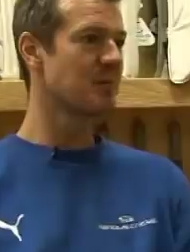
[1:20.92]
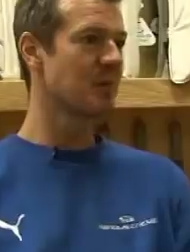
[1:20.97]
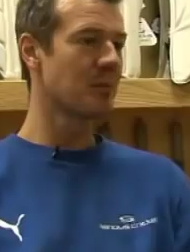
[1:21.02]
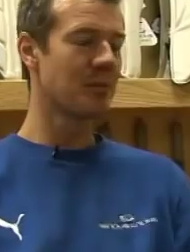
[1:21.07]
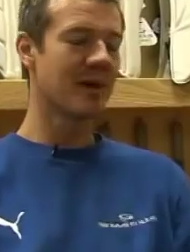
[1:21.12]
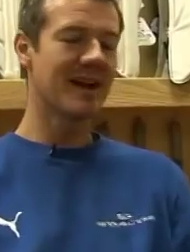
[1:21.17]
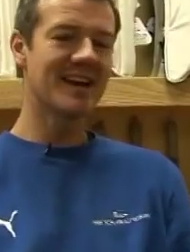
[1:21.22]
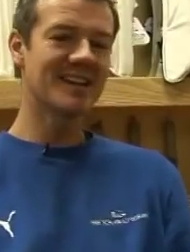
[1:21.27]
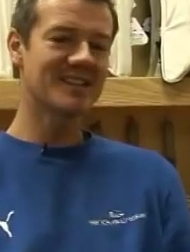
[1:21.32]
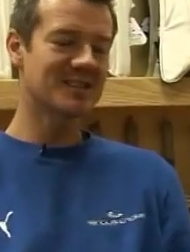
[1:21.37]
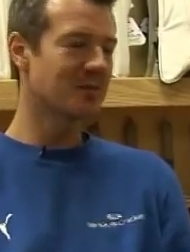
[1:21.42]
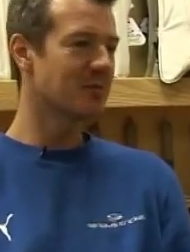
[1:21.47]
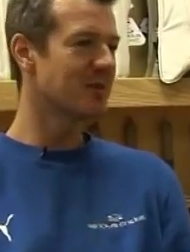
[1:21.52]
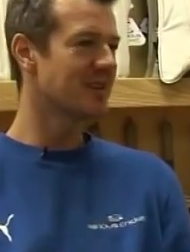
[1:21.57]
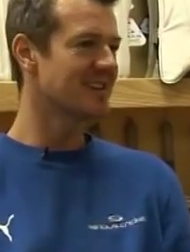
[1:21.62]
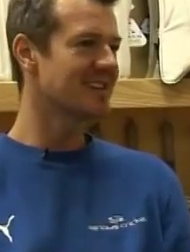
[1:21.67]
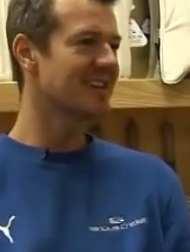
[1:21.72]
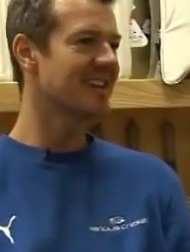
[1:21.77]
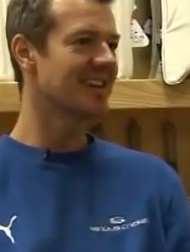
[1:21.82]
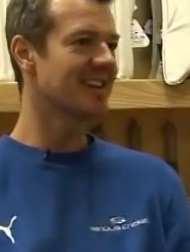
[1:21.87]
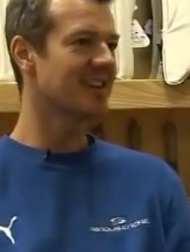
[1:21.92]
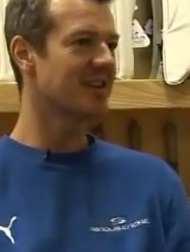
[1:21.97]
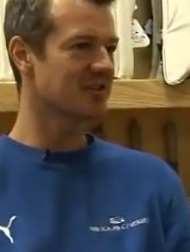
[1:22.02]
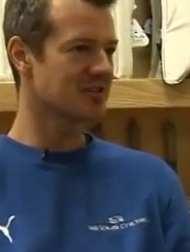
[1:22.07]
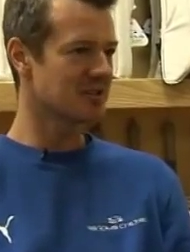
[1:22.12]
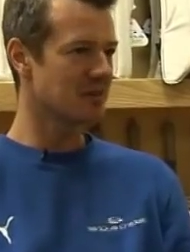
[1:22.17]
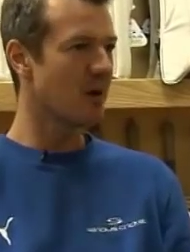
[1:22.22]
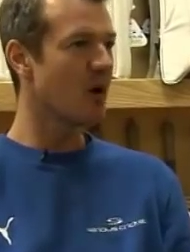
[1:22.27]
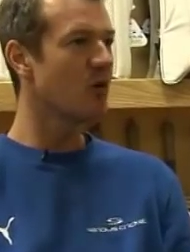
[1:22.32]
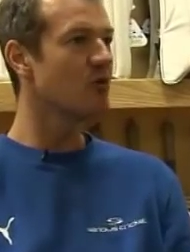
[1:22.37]
prepare. So what he did, he got
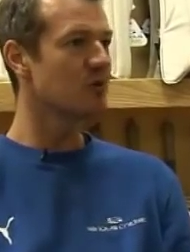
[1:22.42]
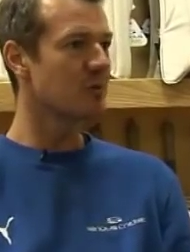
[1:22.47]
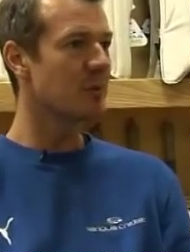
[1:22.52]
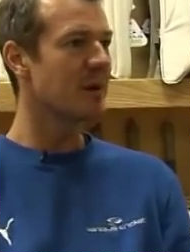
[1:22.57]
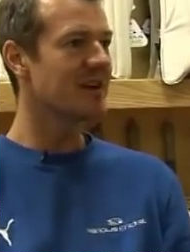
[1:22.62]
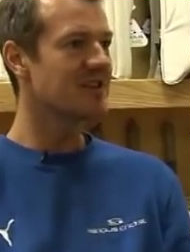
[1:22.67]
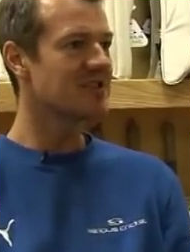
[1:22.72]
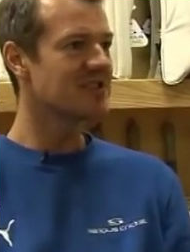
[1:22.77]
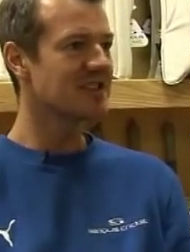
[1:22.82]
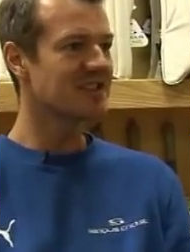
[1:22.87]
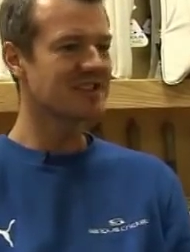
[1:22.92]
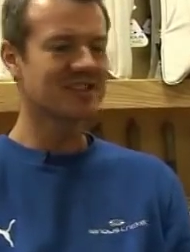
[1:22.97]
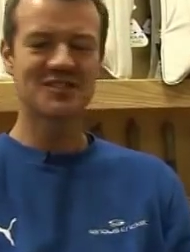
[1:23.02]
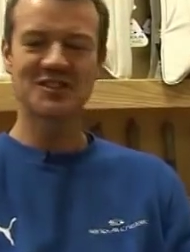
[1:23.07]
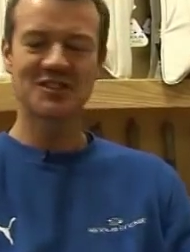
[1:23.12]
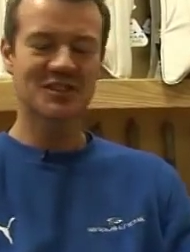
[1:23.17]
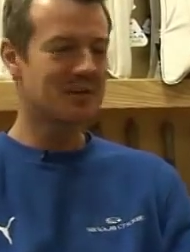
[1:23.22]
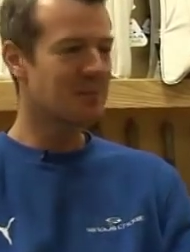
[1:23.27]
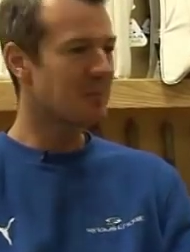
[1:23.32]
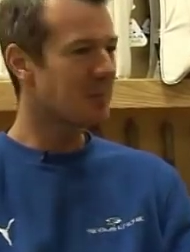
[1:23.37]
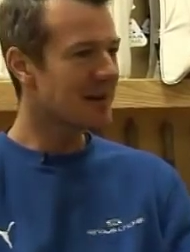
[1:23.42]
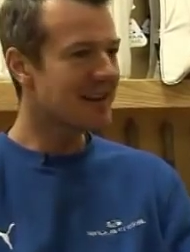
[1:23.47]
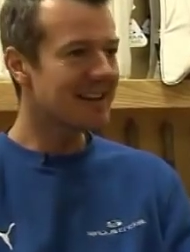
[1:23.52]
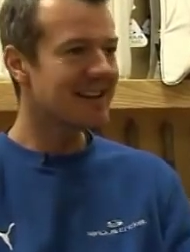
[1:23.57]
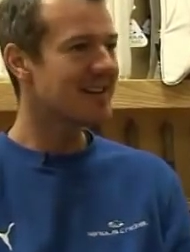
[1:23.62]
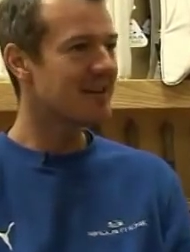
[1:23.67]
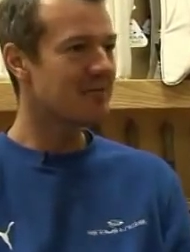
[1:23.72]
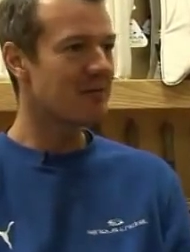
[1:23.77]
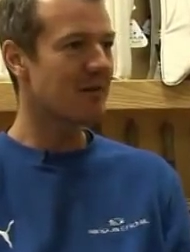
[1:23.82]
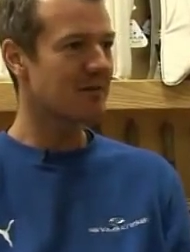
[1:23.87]
some old pitches and just
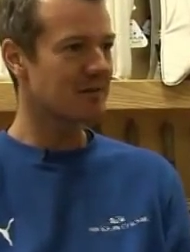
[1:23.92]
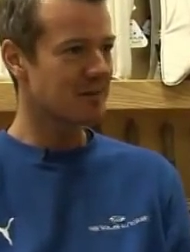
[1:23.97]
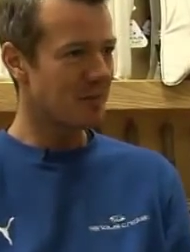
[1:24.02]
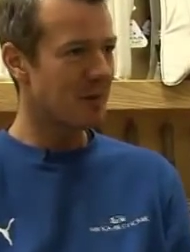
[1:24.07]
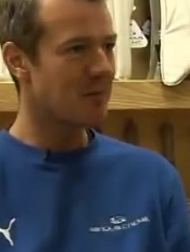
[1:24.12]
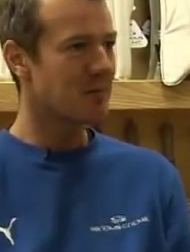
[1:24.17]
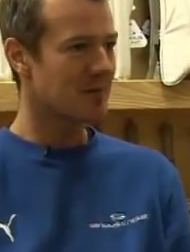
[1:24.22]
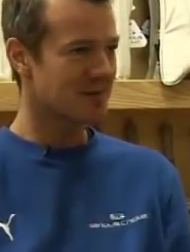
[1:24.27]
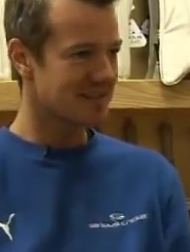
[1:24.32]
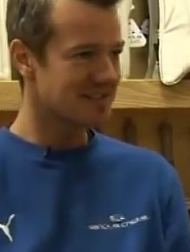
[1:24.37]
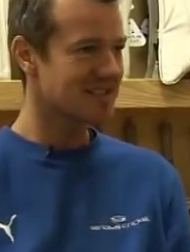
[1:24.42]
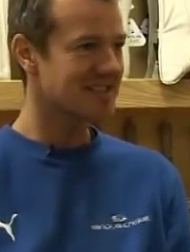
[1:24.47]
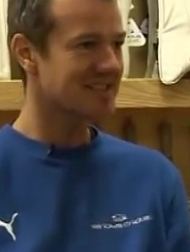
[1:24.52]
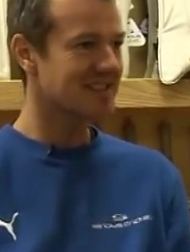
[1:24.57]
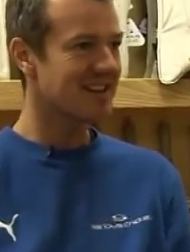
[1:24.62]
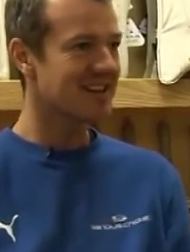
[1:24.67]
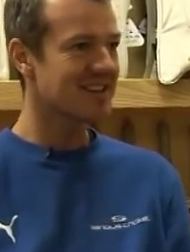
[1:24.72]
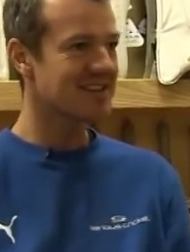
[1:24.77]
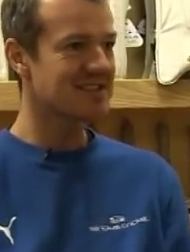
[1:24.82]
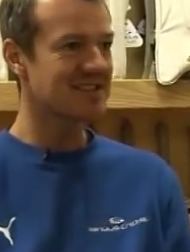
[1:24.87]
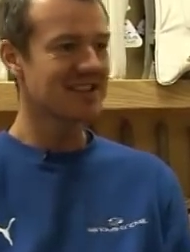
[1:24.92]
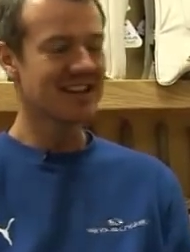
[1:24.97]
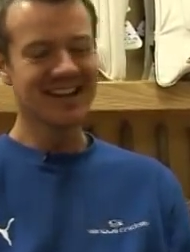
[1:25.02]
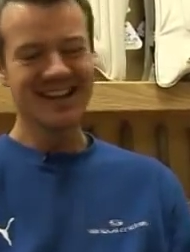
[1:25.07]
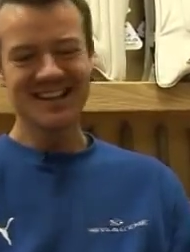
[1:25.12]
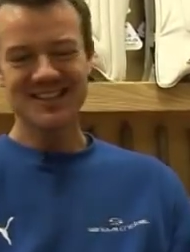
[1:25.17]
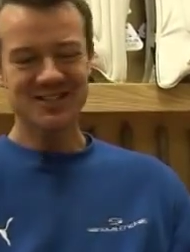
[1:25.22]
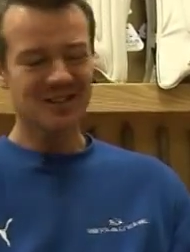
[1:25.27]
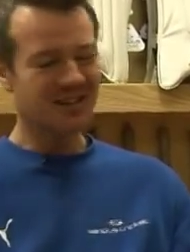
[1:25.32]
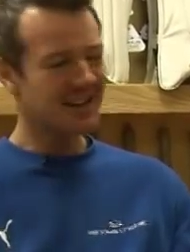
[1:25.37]
completely roughed them up with his studs.
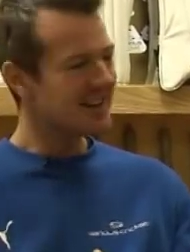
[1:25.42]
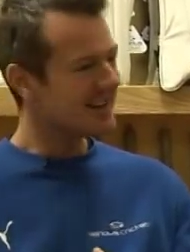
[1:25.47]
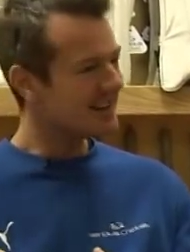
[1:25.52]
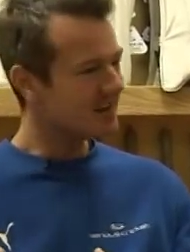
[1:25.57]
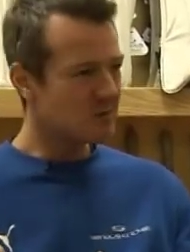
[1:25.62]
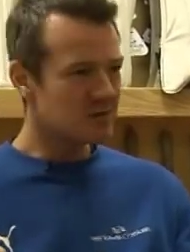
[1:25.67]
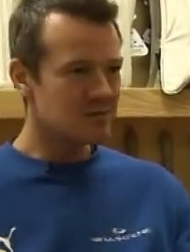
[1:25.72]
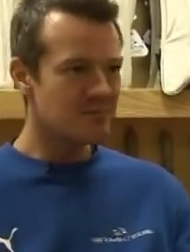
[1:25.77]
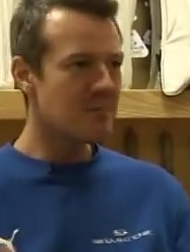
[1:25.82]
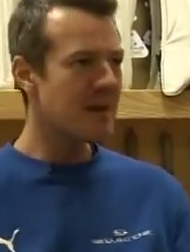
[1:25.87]
So it was